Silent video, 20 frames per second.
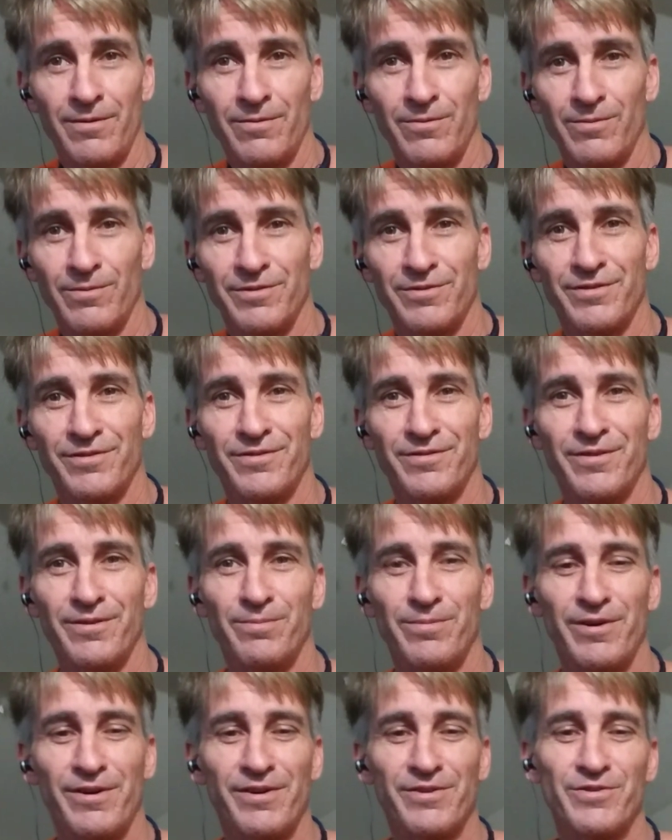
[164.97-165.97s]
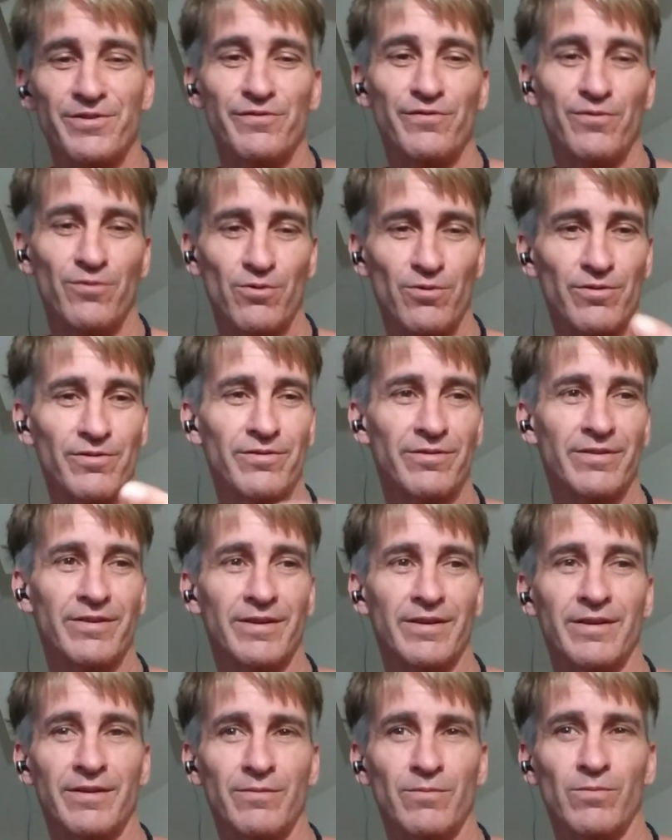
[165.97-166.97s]
What's the apology for?
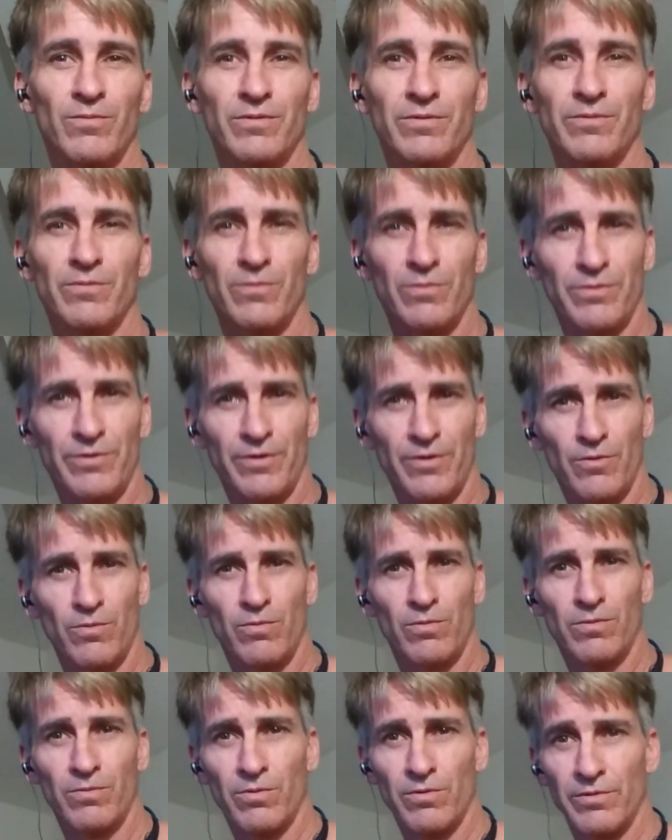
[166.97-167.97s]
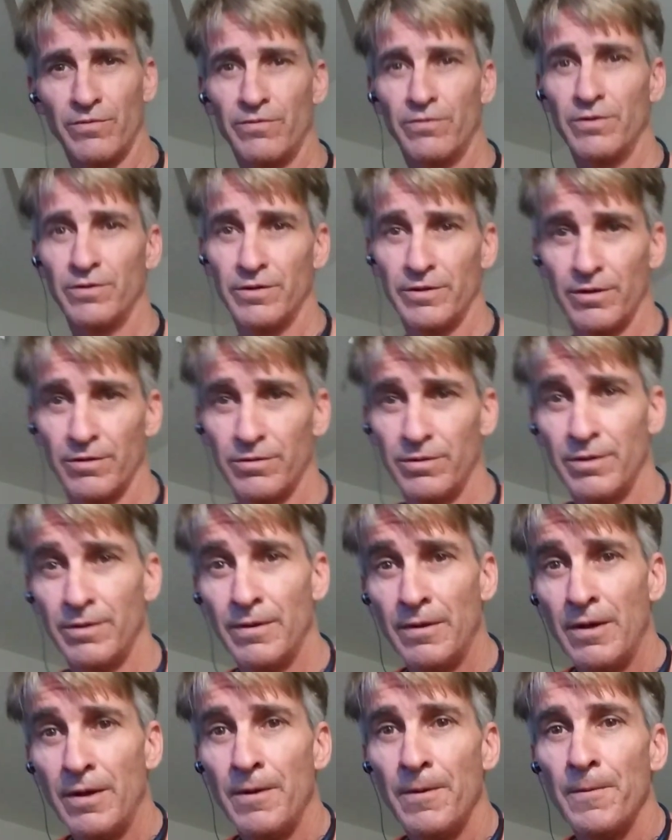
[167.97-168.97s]
And we're really
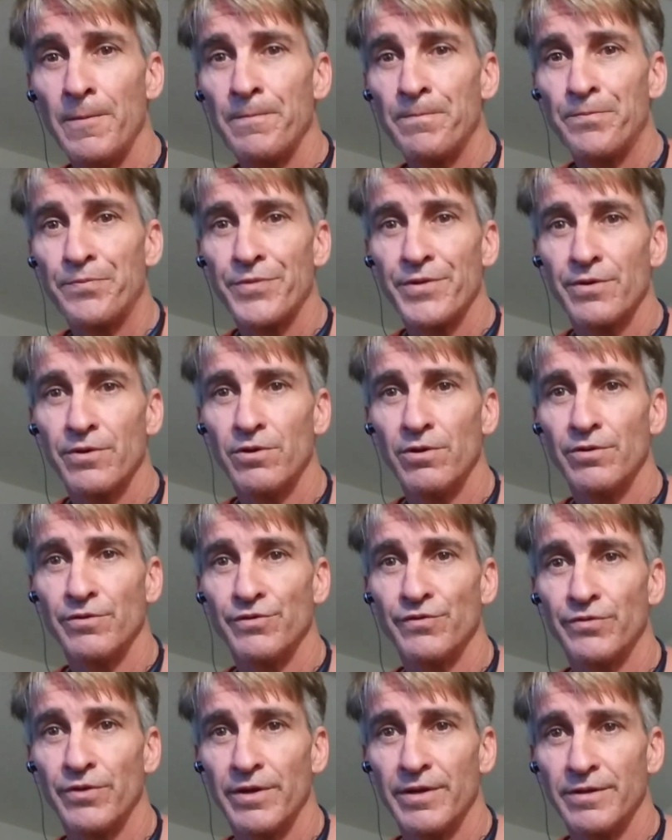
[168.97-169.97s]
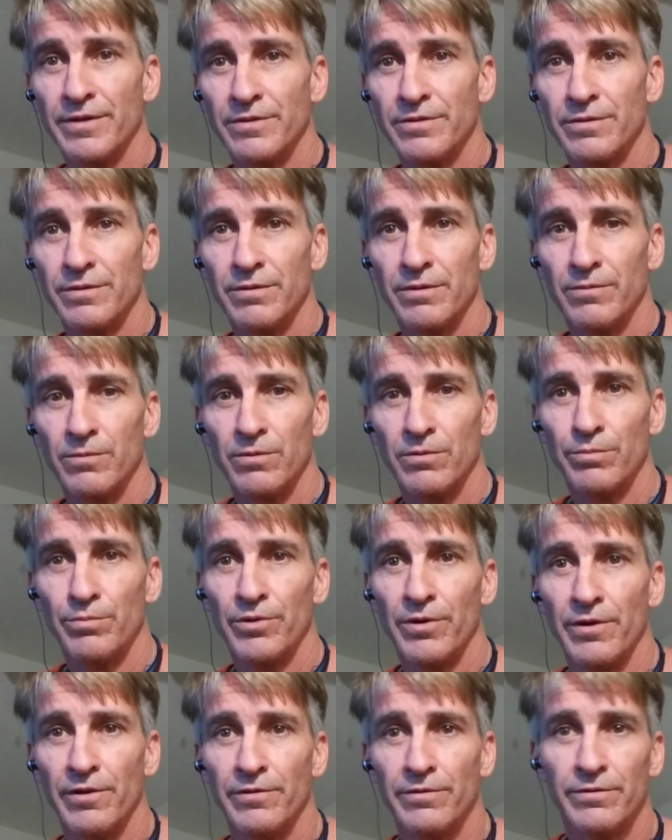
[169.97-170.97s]
close friends. We're
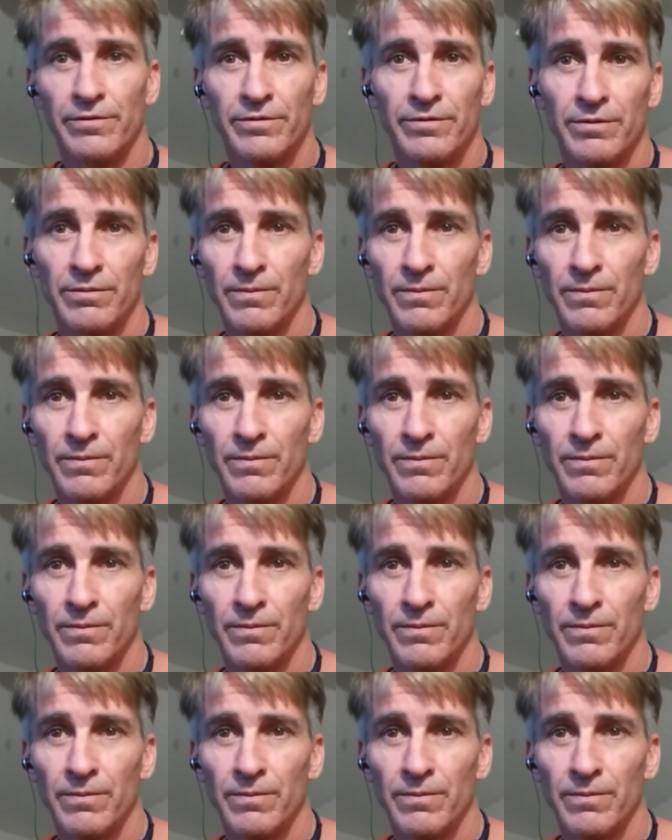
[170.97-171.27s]
brothers,